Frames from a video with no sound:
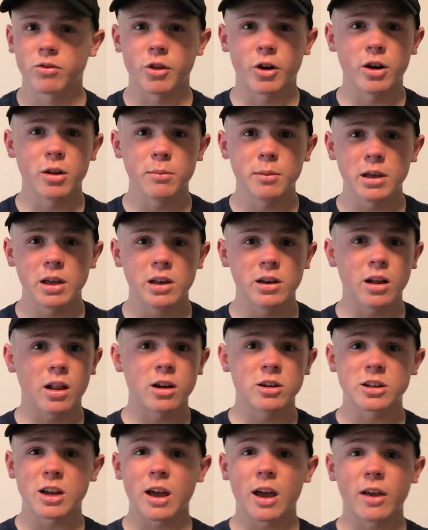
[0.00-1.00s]
$30 million.
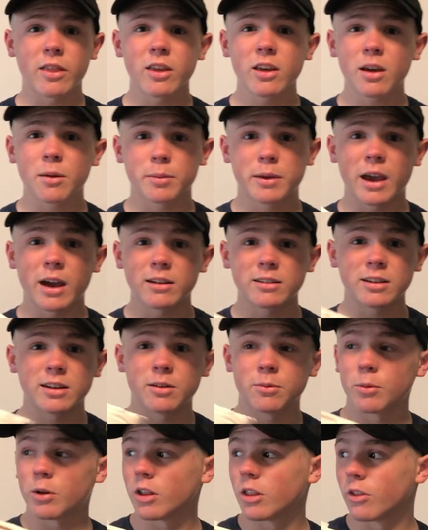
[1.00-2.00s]
I think I'm counted
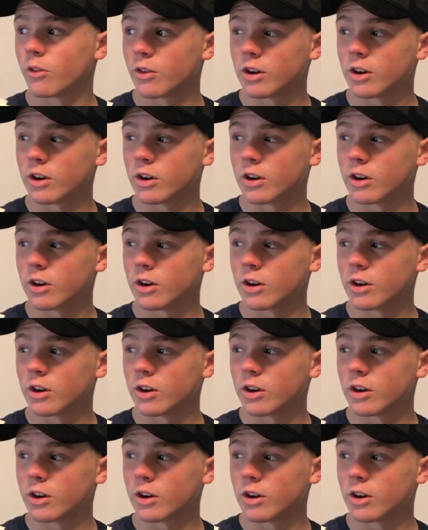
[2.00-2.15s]
in one of the